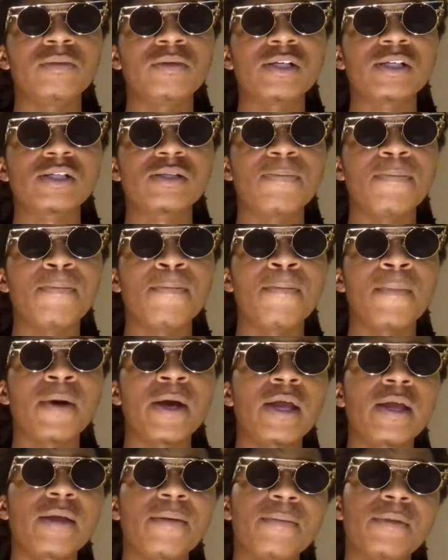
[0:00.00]
This
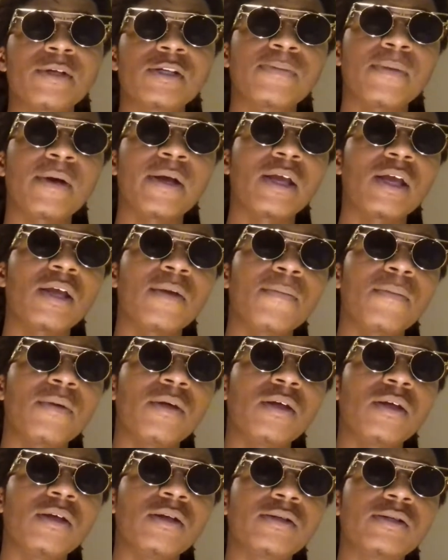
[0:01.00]
might give
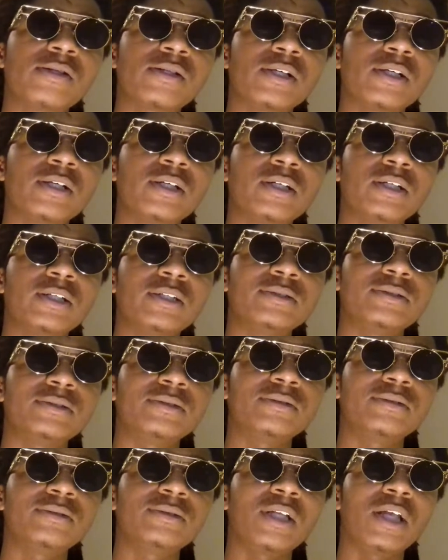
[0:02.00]
me to
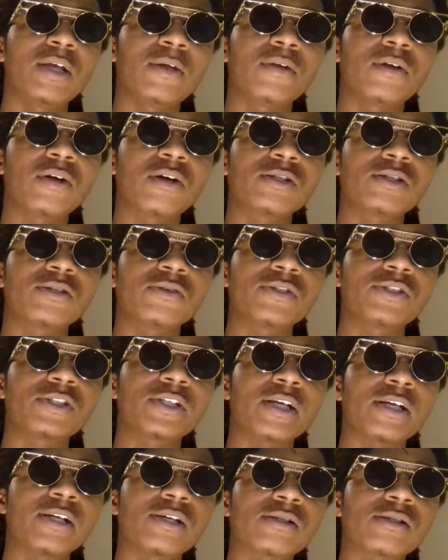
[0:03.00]
get Naruto a
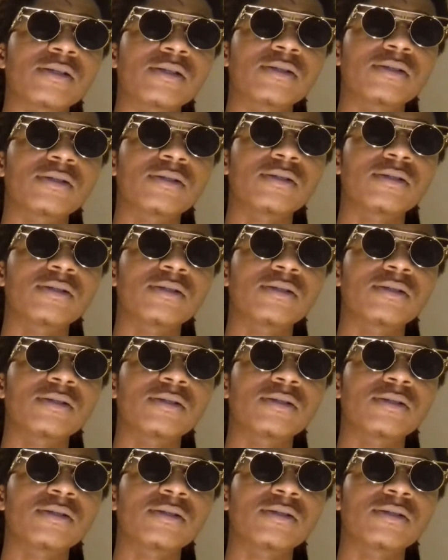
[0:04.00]
chance.